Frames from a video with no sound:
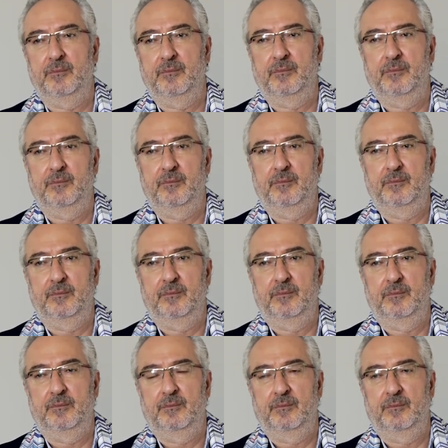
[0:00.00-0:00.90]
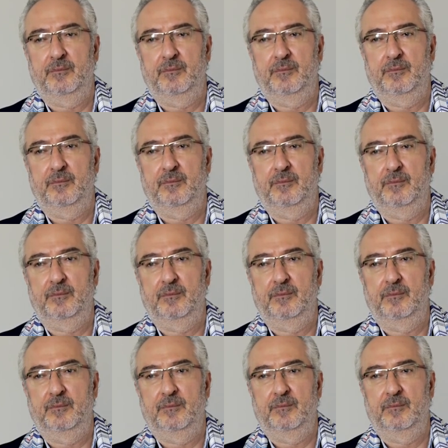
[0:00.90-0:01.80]

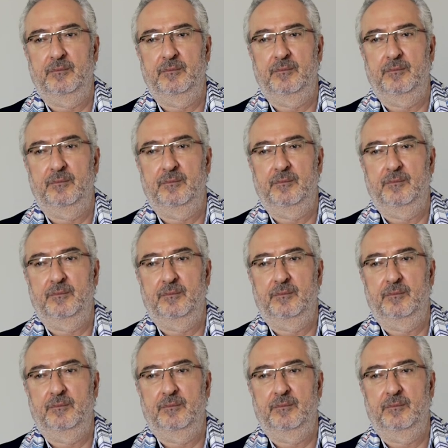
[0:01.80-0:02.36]
(silence)